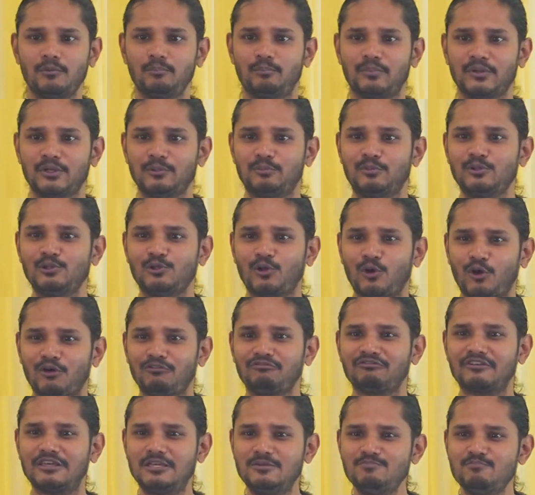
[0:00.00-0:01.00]
people
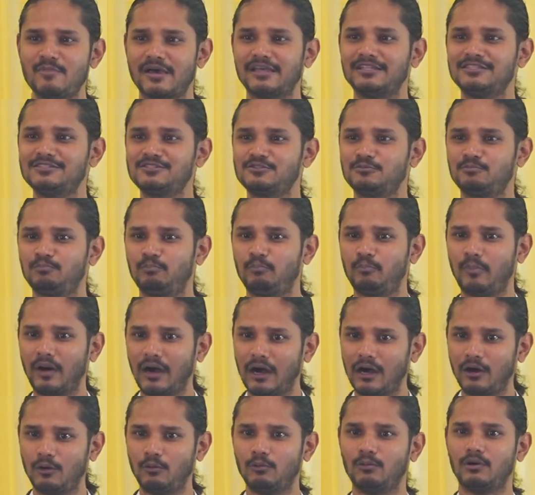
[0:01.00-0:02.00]
of immense
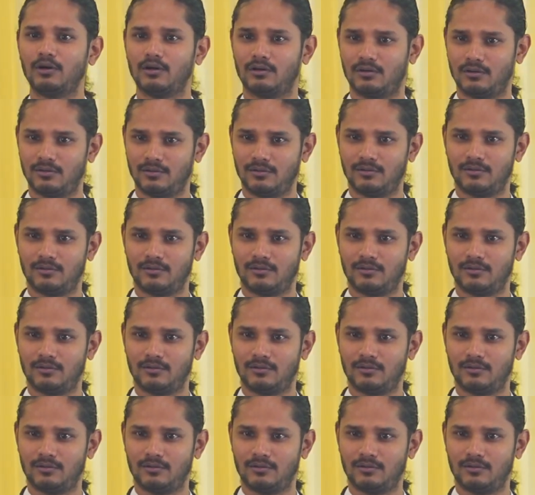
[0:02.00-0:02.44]
power.